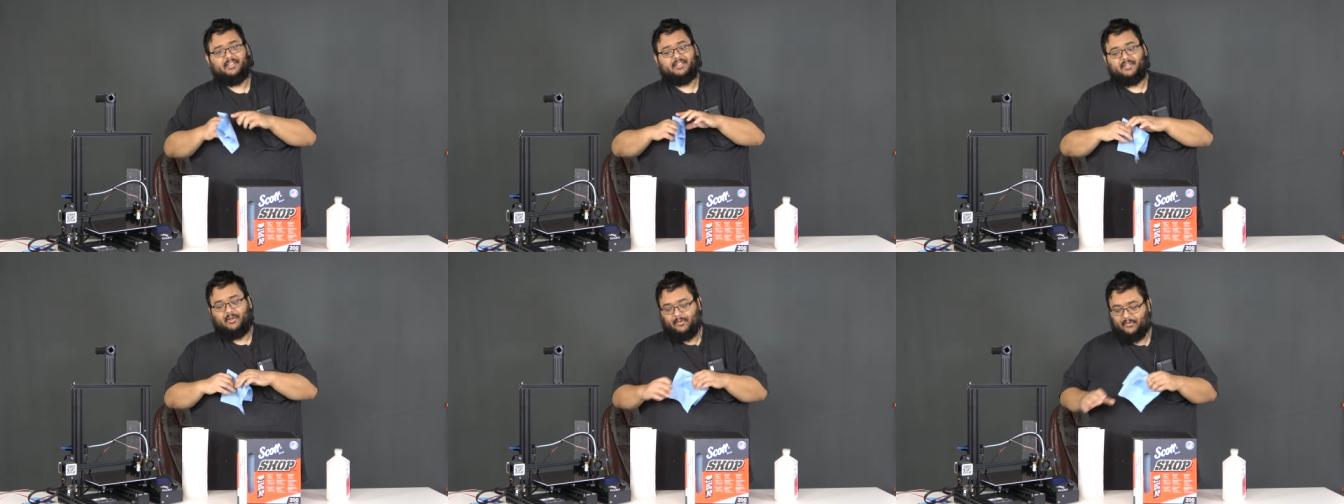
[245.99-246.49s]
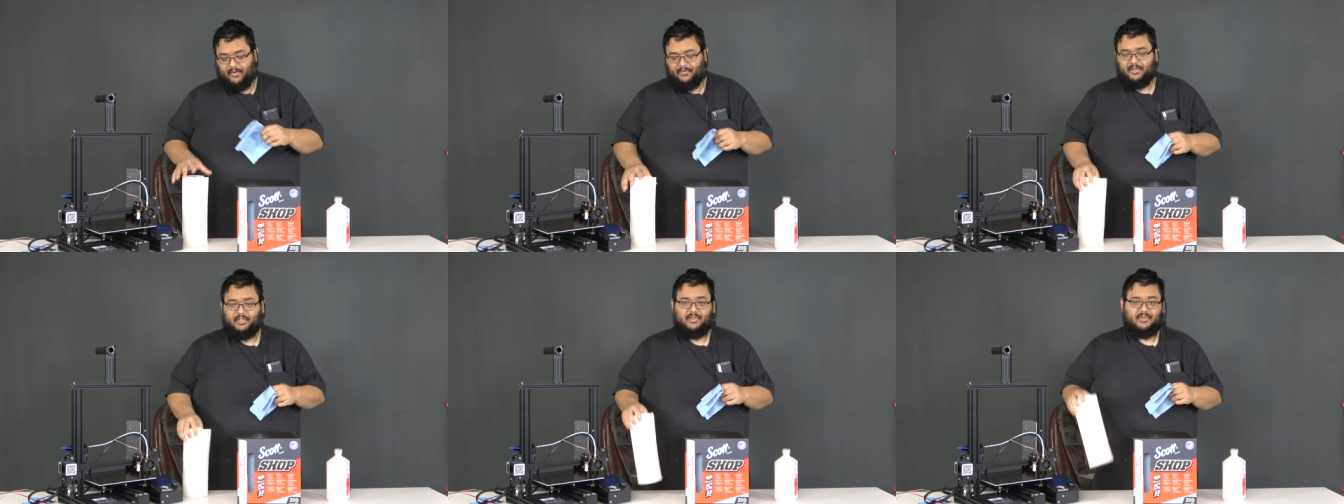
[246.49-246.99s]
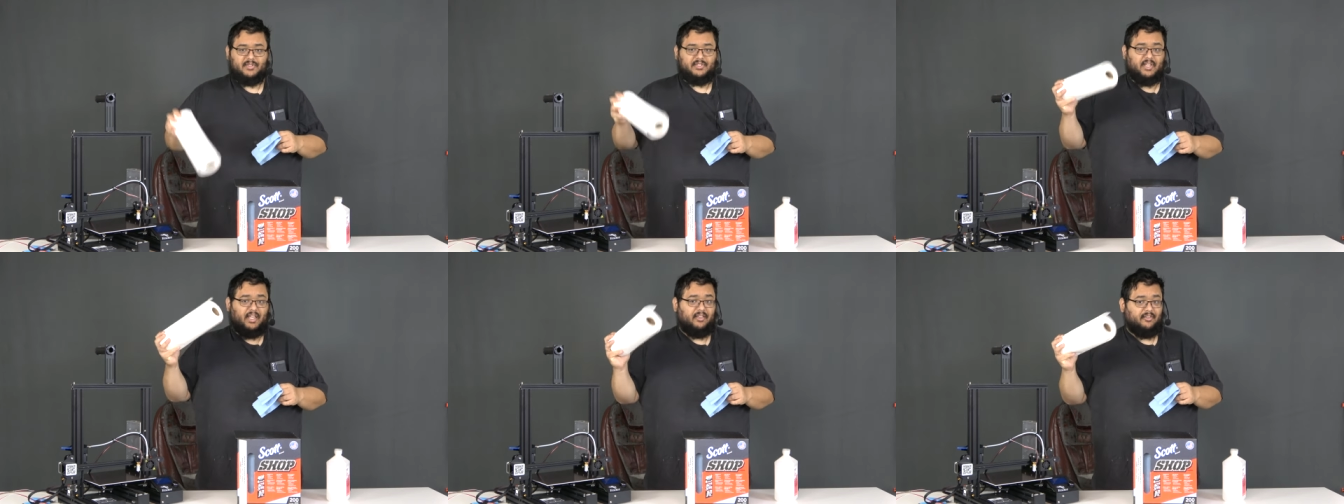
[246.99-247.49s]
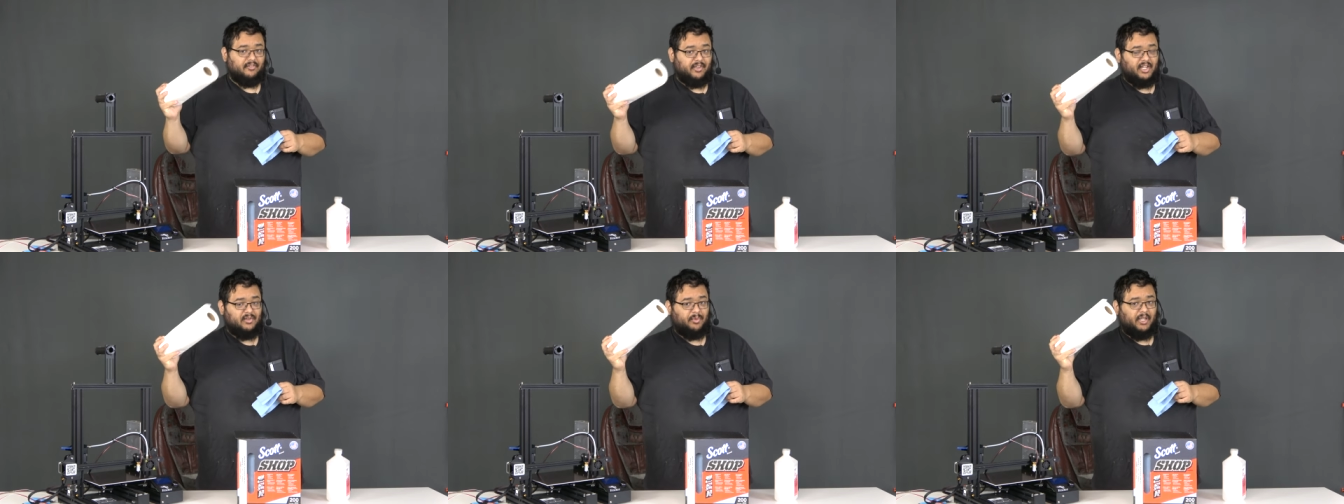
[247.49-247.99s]
So if you've ever used a
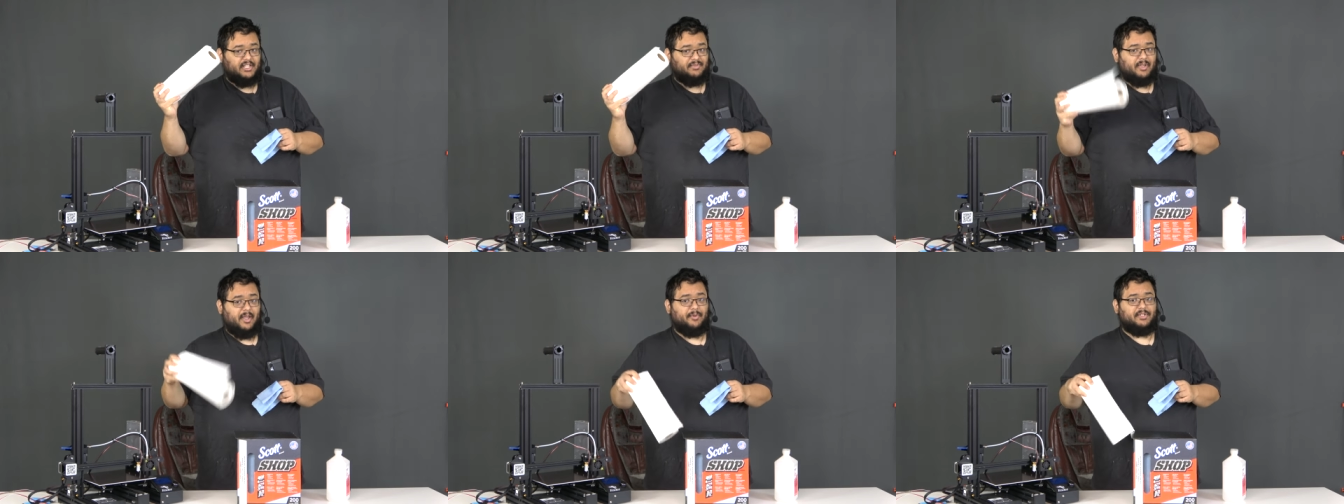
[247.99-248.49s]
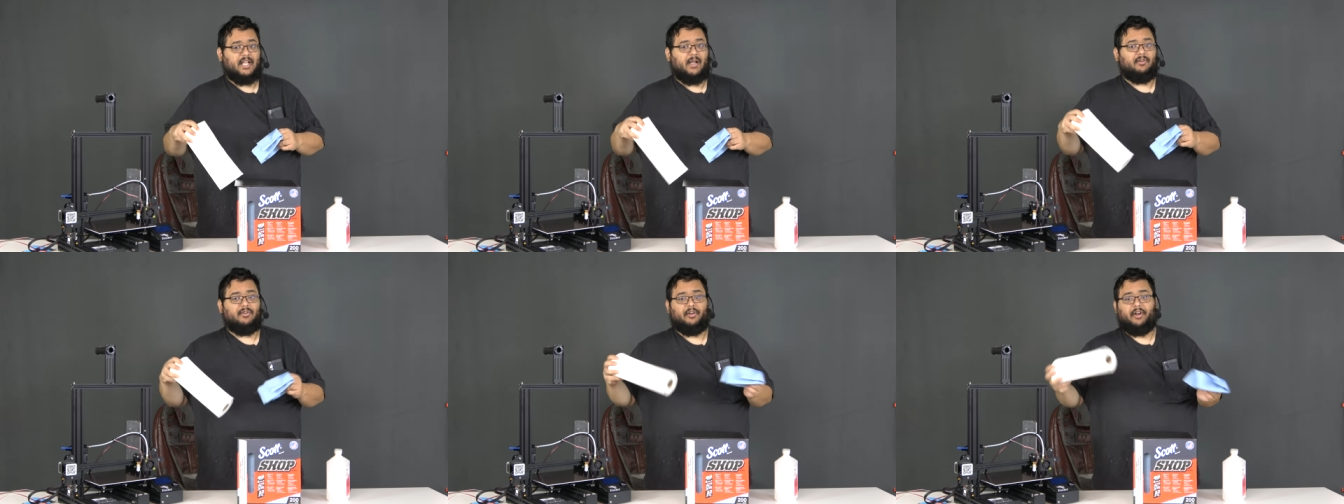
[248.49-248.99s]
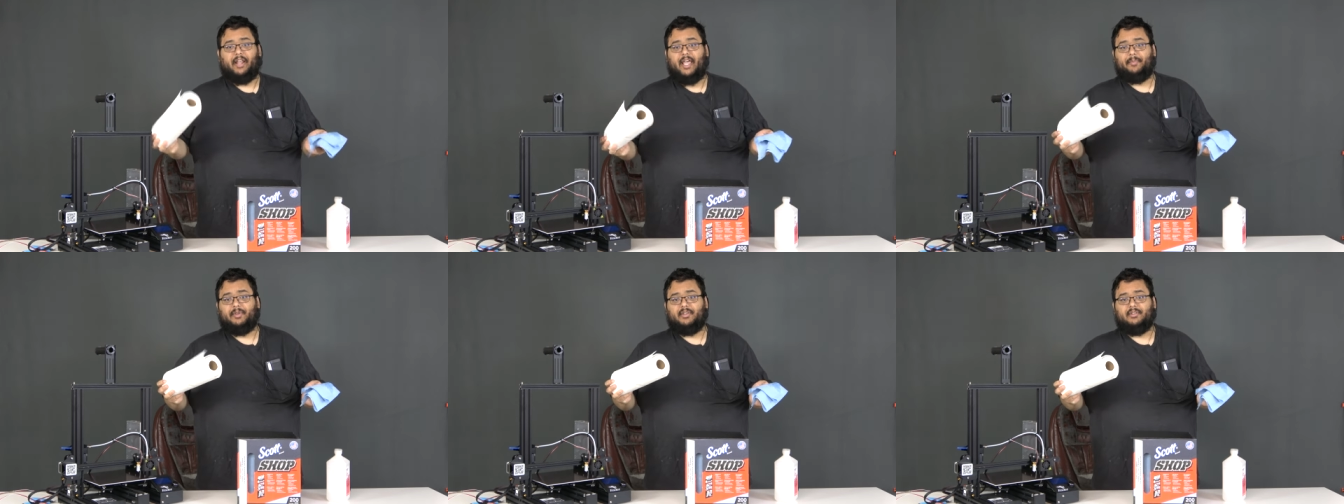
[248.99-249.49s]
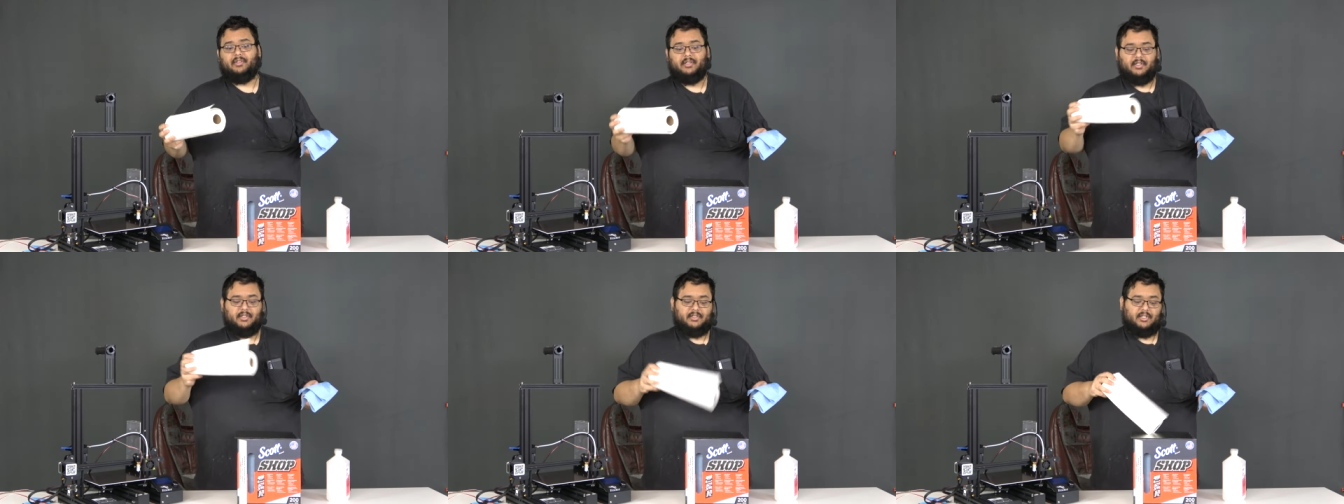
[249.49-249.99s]
lint-based paper towel or a napkin
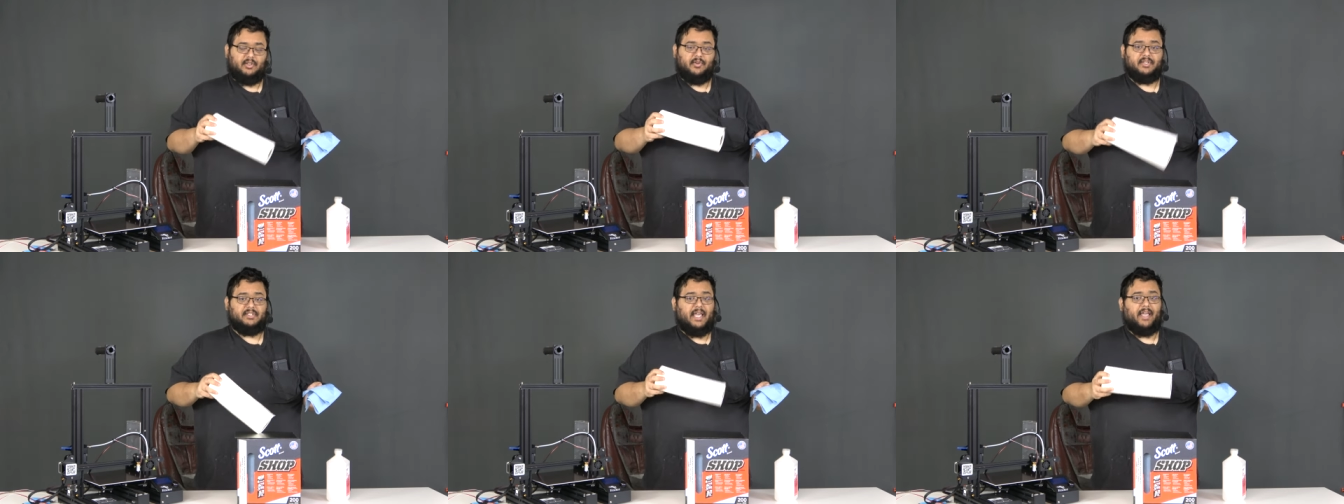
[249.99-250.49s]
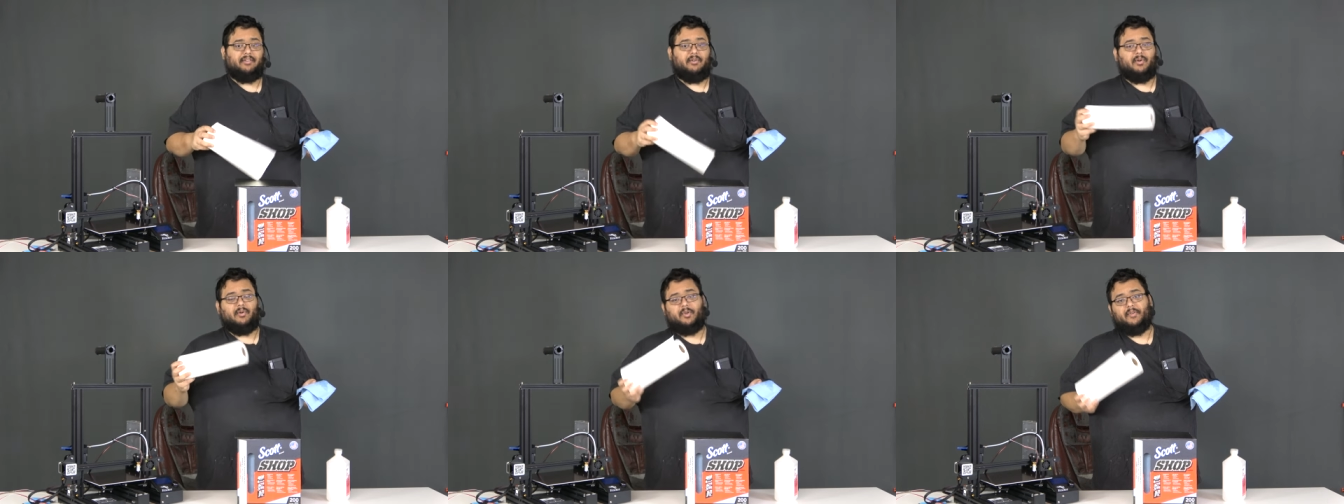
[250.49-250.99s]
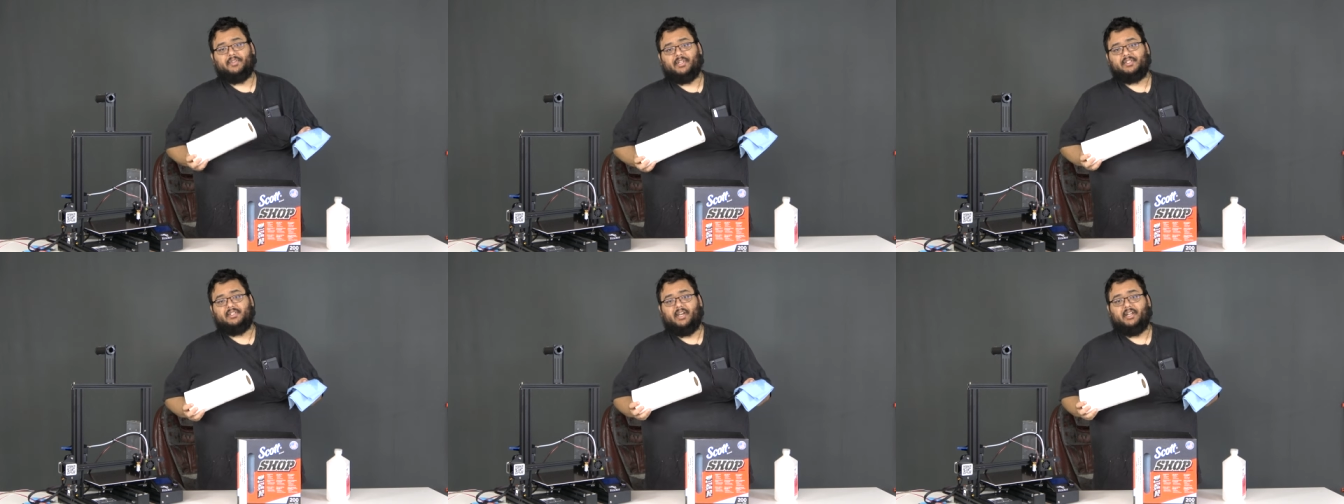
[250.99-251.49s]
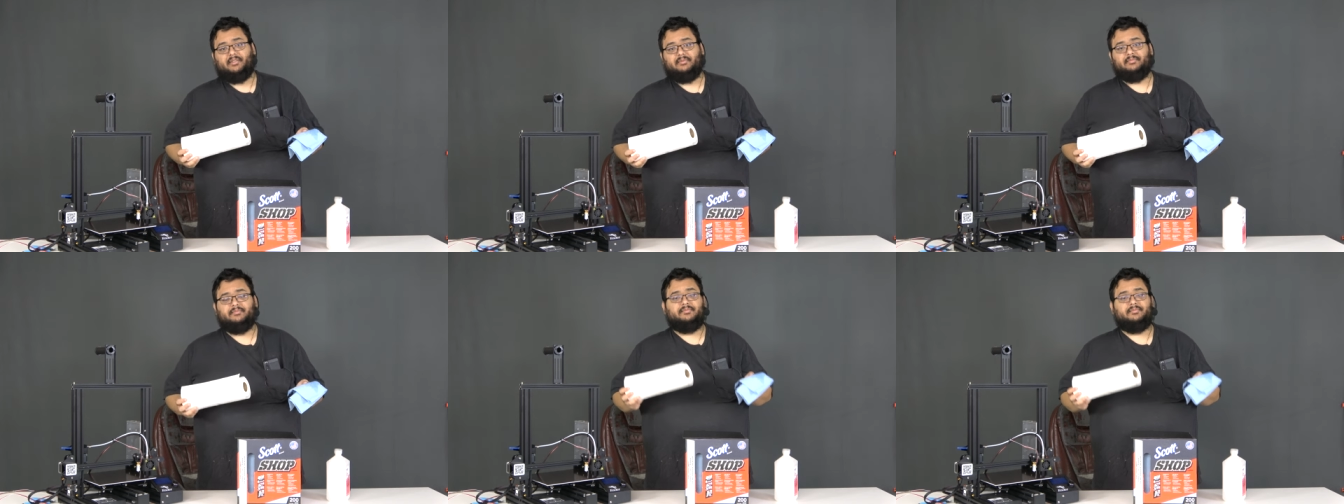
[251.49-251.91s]
to do exactly what we've just done,